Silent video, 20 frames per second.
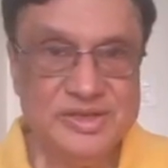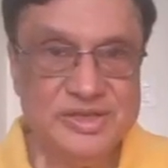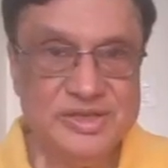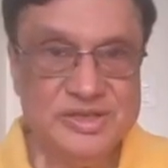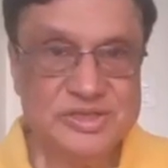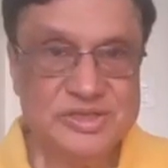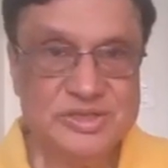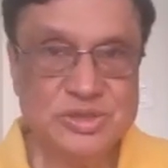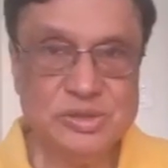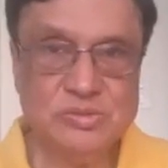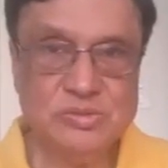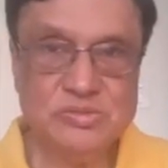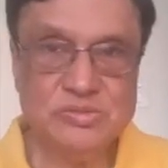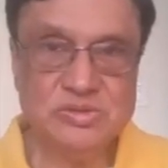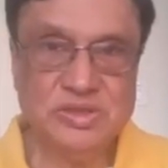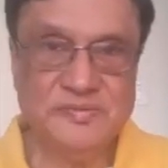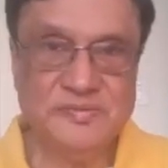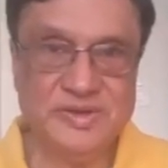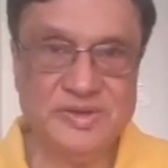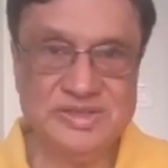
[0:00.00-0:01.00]
So,
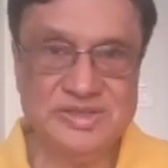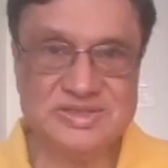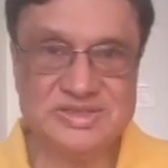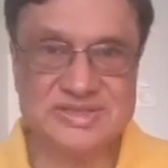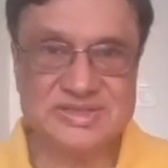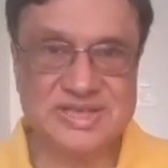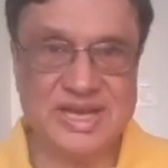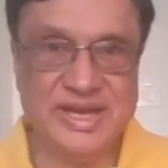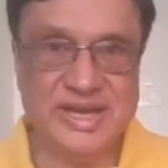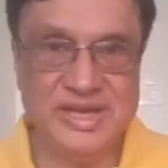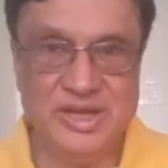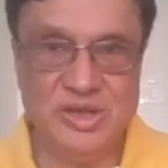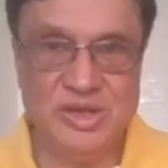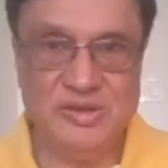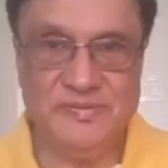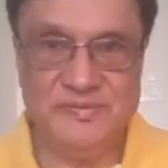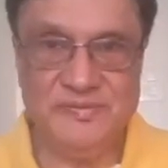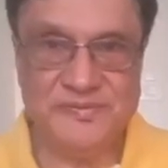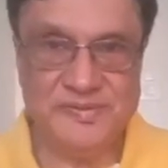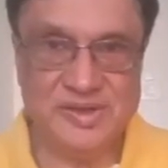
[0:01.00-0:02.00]
the first kind
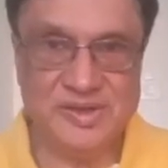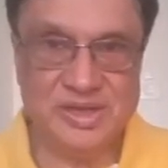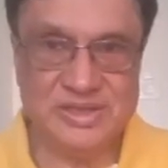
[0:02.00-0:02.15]
of